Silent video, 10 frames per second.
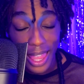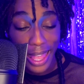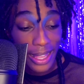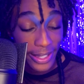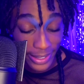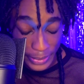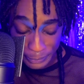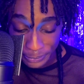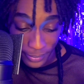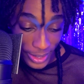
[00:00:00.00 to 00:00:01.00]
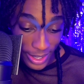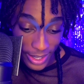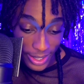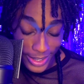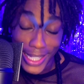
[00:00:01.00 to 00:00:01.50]
And
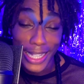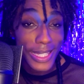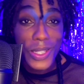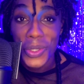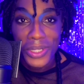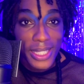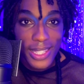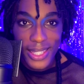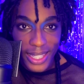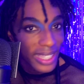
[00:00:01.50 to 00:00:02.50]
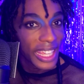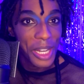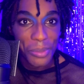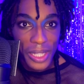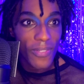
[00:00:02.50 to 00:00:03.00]
yeah, I still to this day
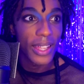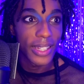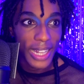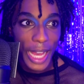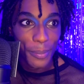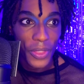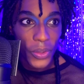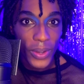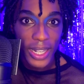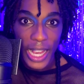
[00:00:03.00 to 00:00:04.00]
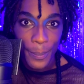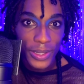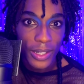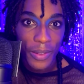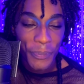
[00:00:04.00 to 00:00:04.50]
can't believe that it happened the way it happened,